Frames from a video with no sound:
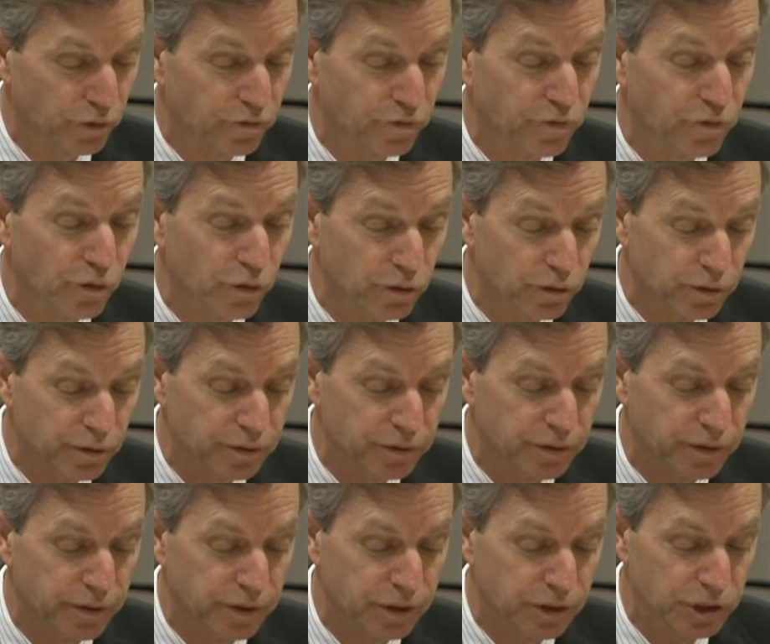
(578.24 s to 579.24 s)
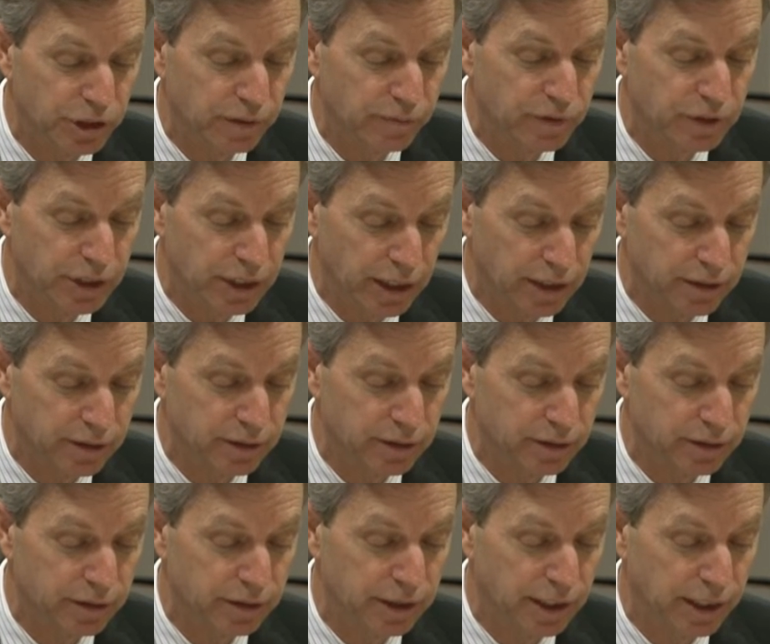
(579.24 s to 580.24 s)
referrals to the Chief
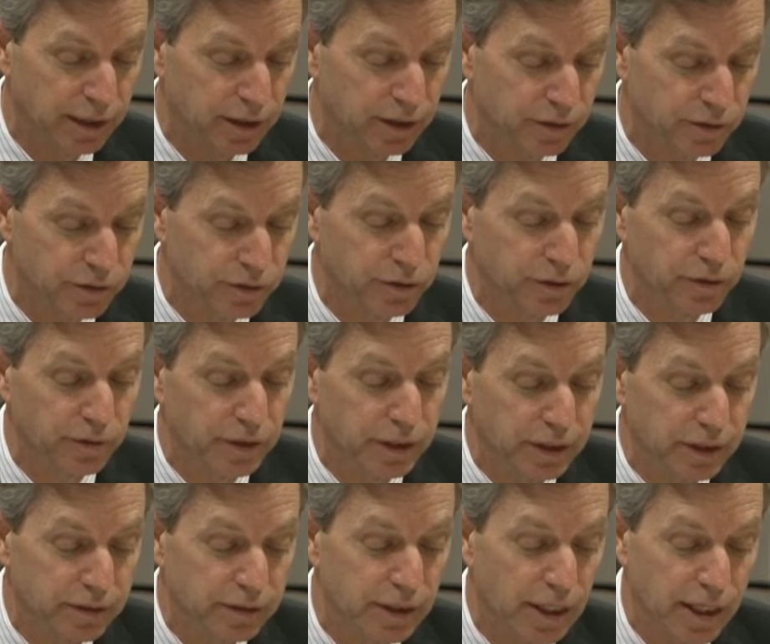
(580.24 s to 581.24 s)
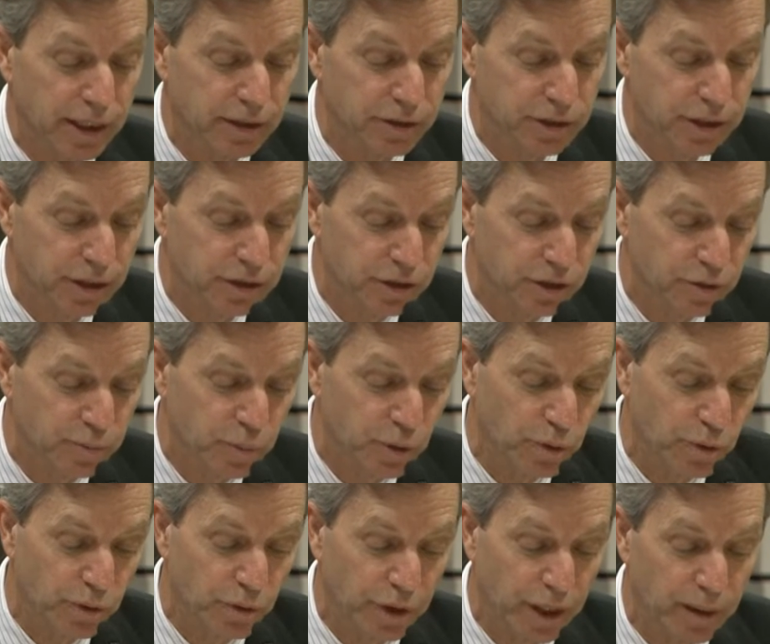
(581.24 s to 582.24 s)
Justice and concerned the assigned judges
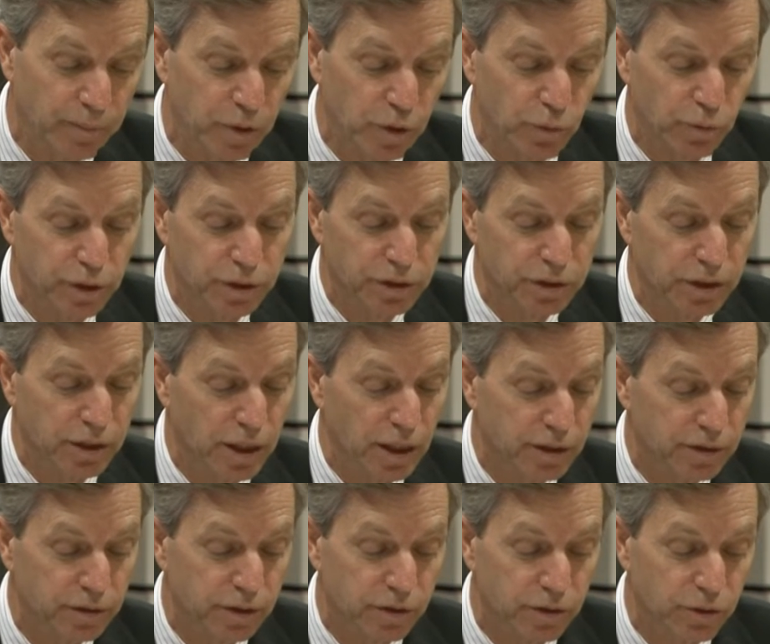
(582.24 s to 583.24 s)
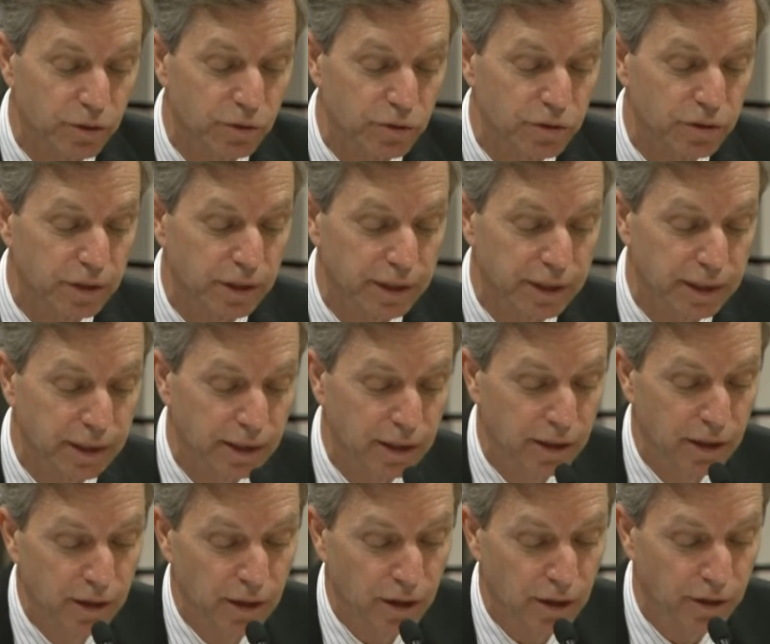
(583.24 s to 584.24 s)
program, in which constitutionally
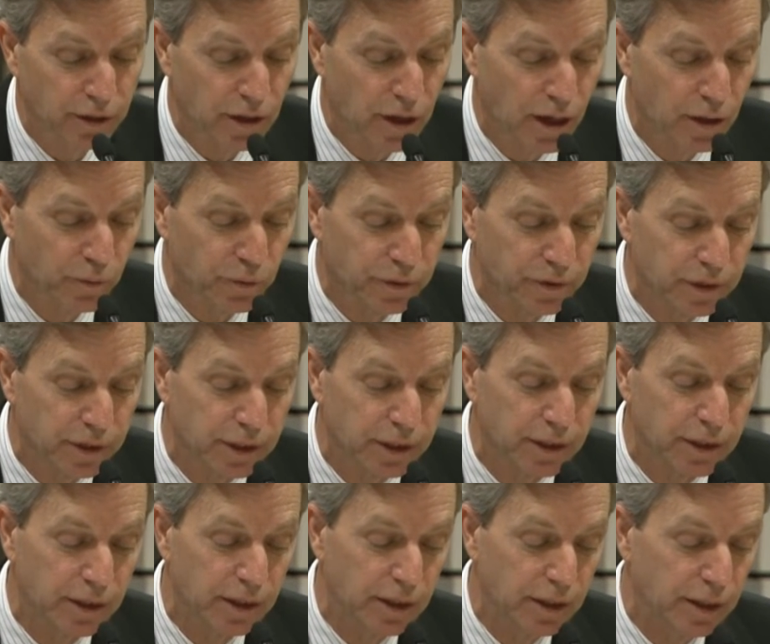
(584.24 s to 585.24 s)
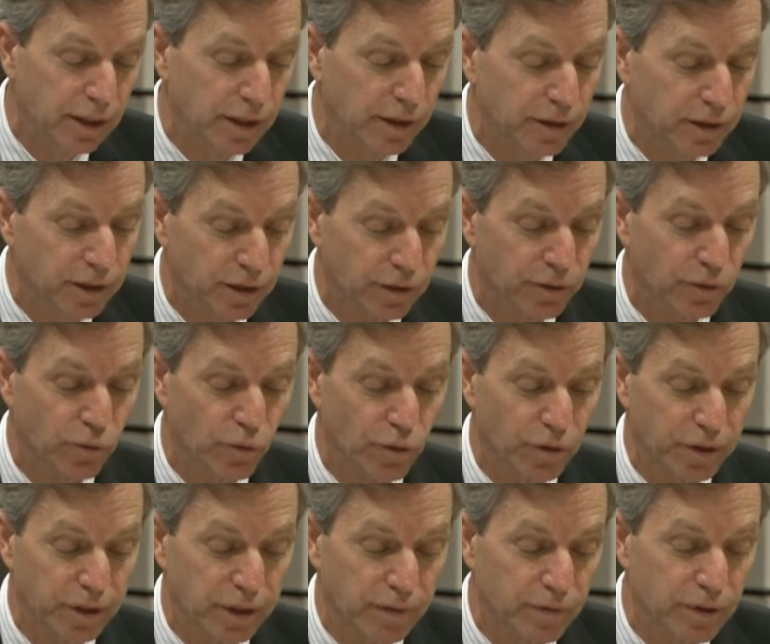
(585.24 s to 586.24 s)
are not within the
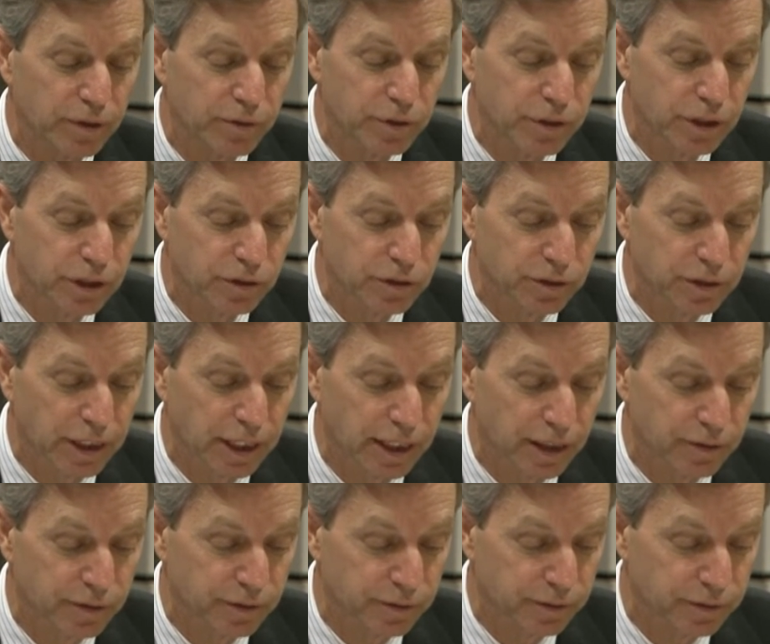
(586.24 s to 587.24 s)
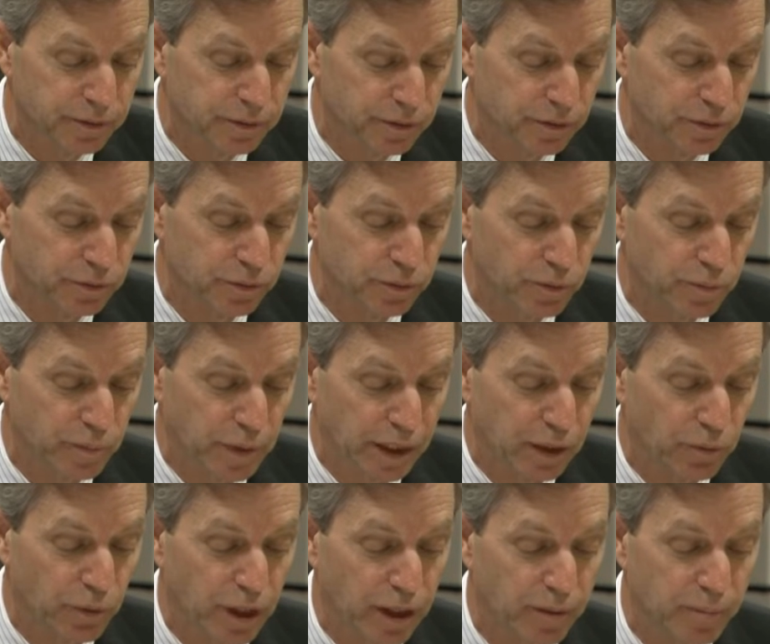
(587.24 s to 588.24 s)
authority of the Judicial Council to
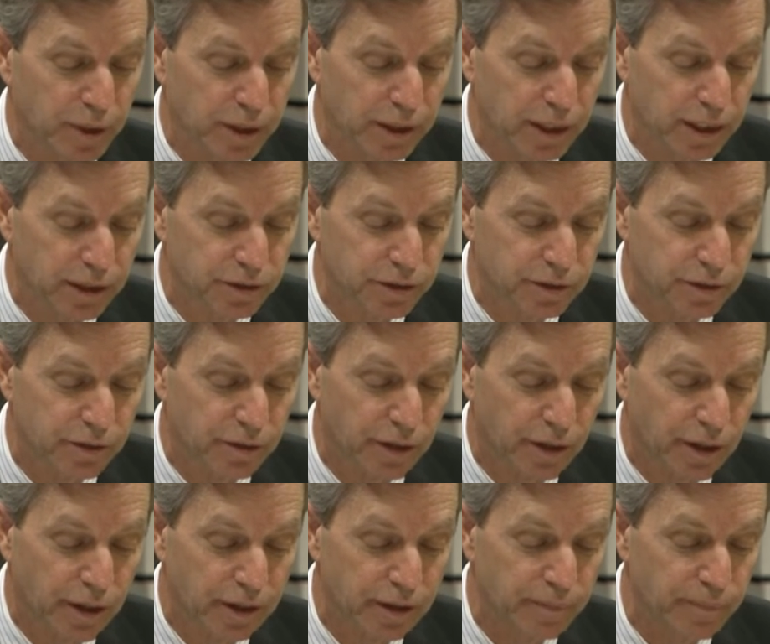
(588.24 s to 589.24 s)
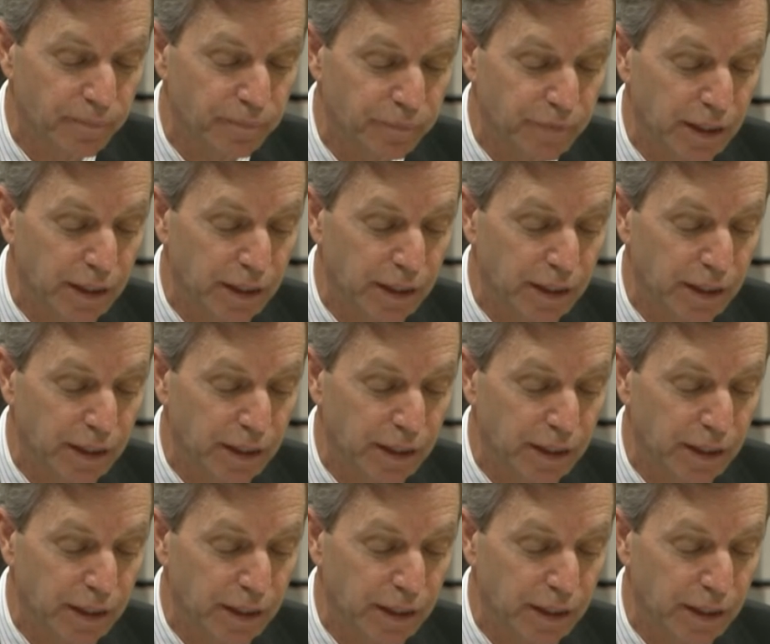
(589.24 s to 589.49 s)
make recommendations on.